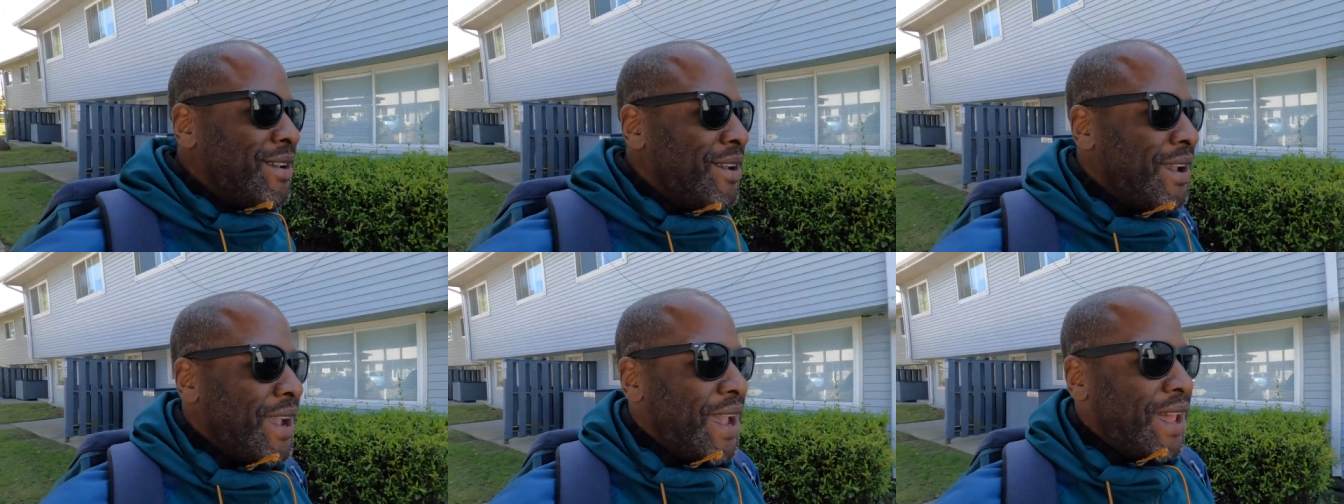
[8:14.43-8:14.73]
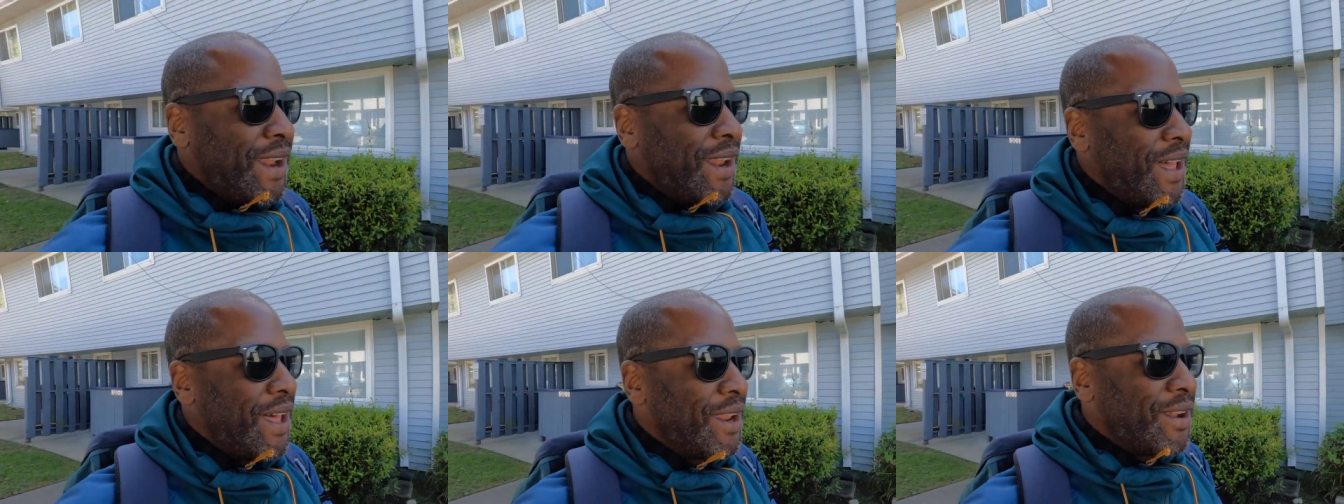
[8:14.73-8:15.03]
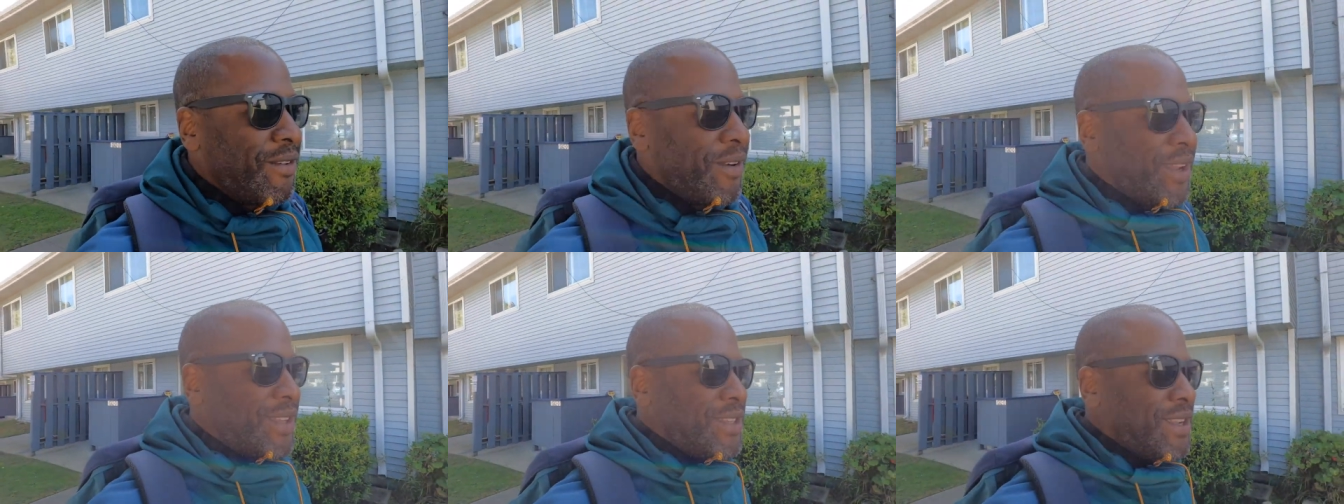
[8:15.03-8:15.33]
had a lot of
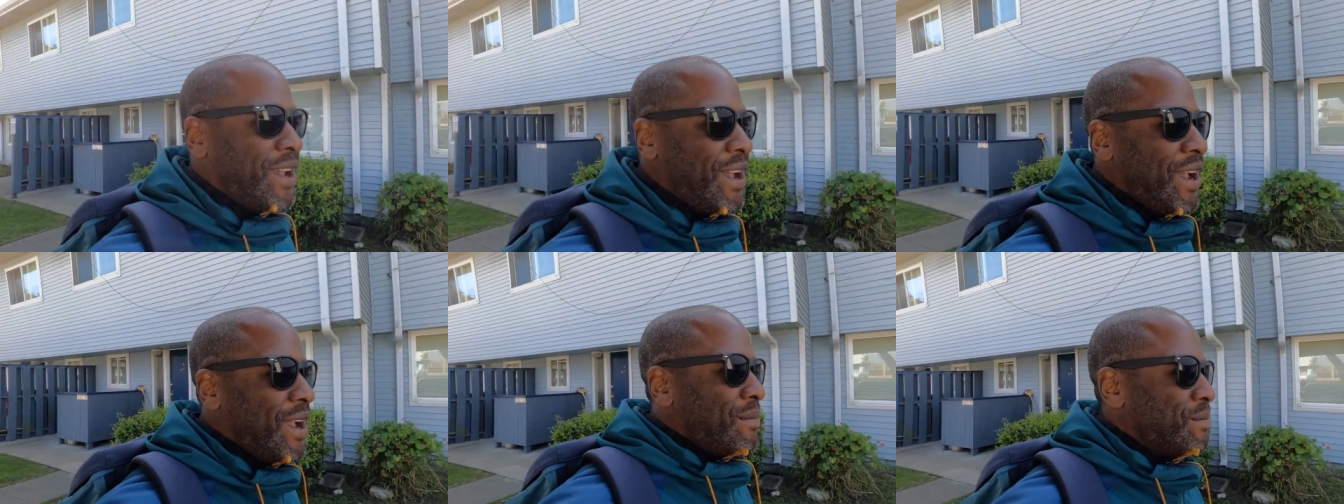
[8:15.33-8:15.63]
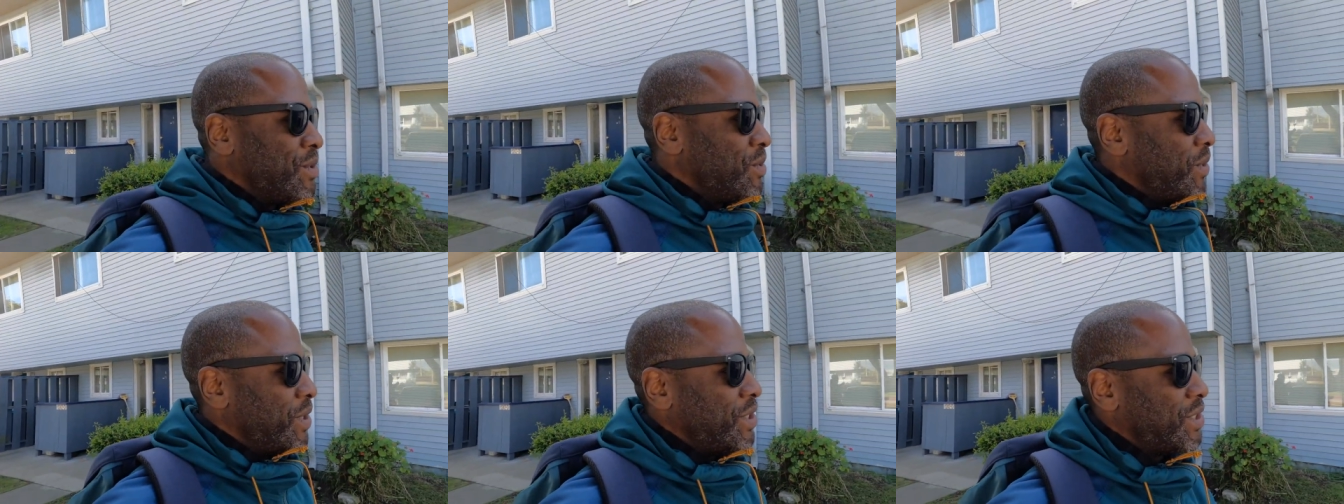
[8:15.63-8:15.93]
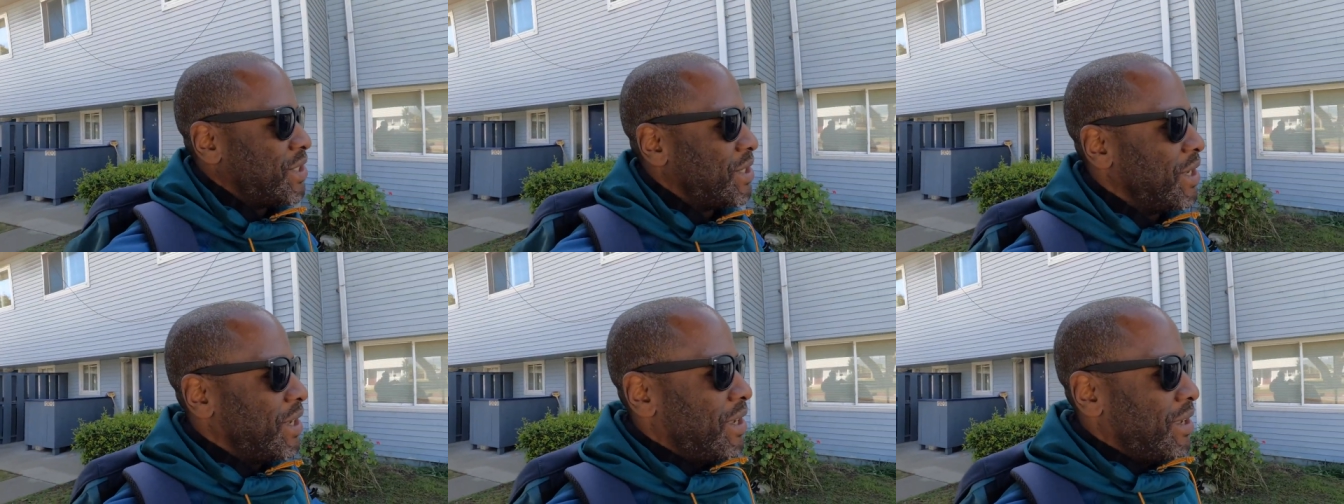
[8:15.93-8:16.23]
great times. We
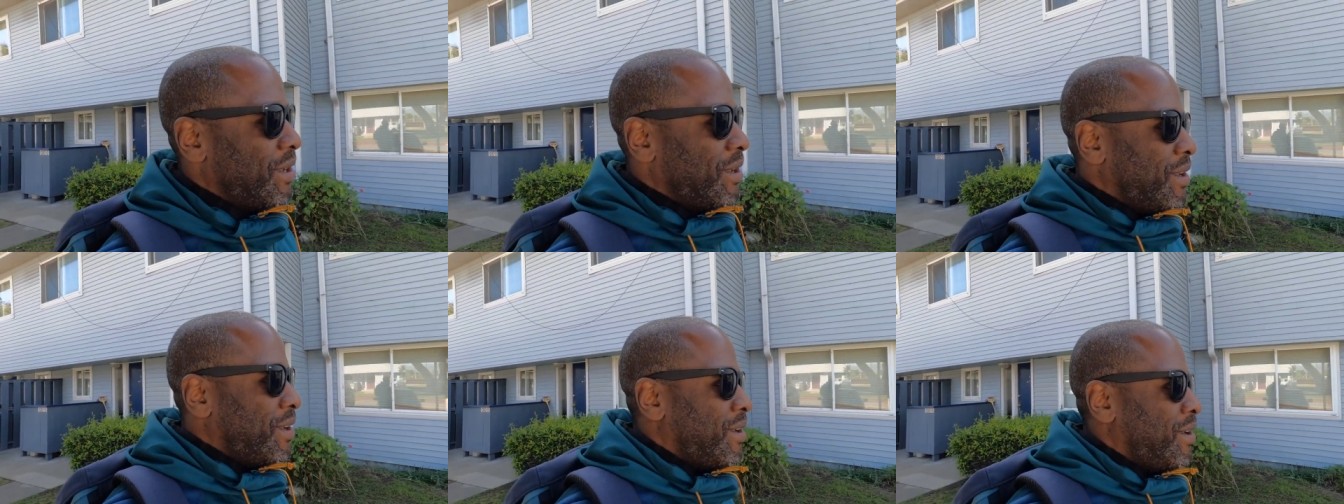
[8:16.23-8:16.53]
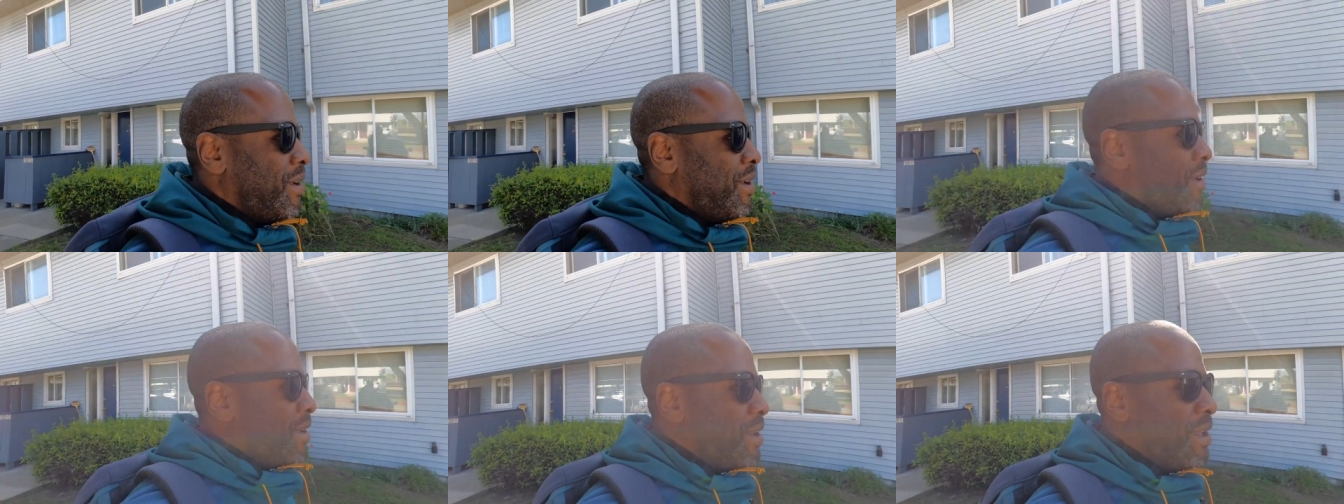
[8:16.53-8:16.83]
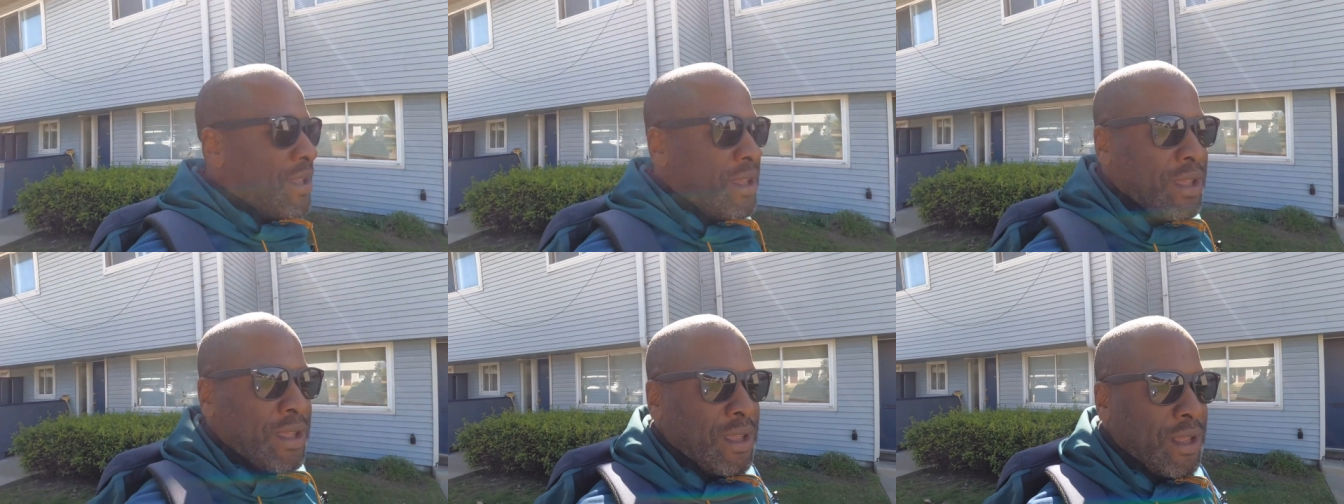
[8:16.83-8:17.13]
used to
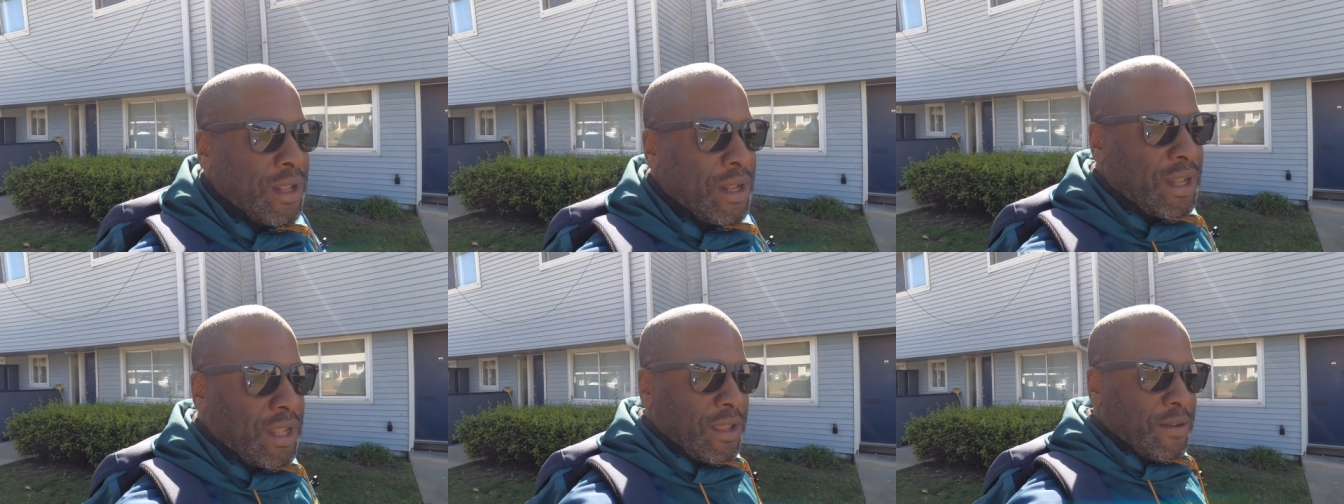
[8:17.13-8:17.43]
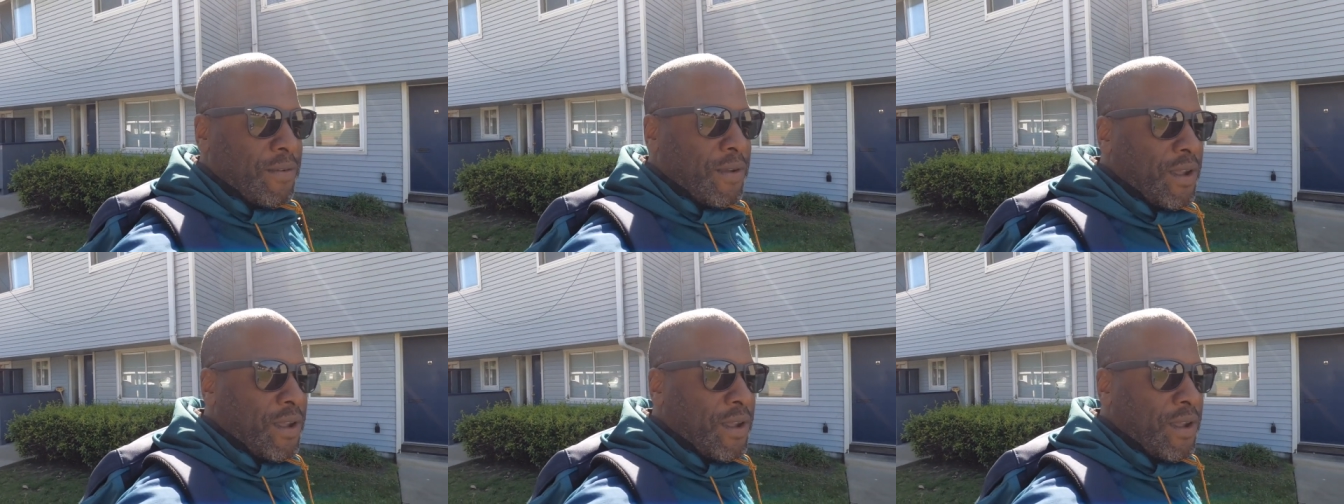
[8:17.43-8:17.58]
live